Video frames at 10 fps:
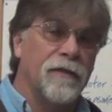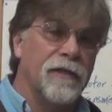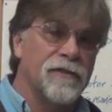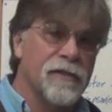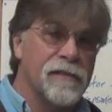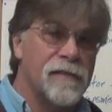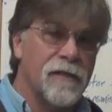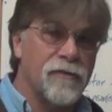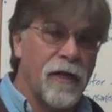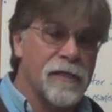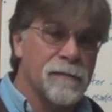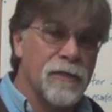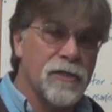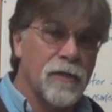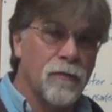the existing
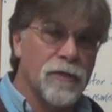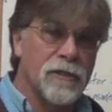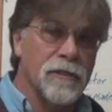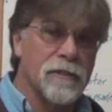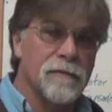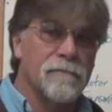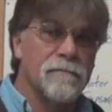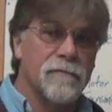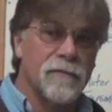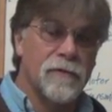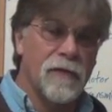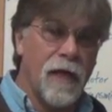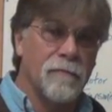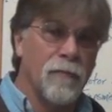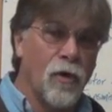transmission, which is
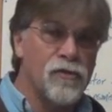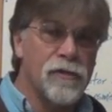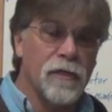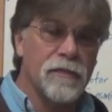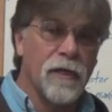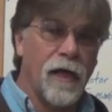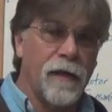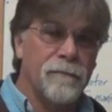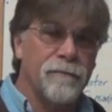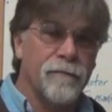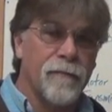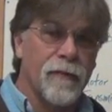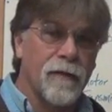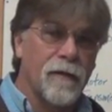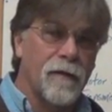done most of the time
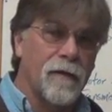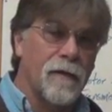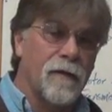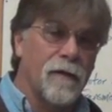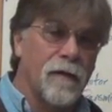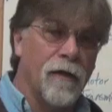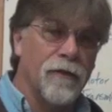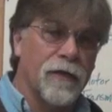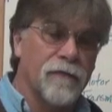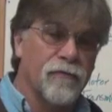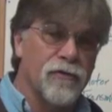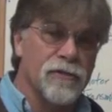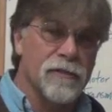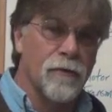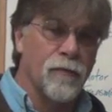on the
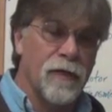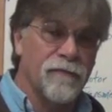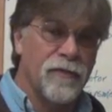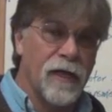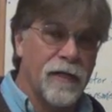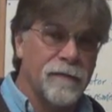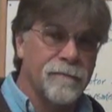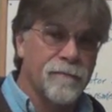conversions that we have done,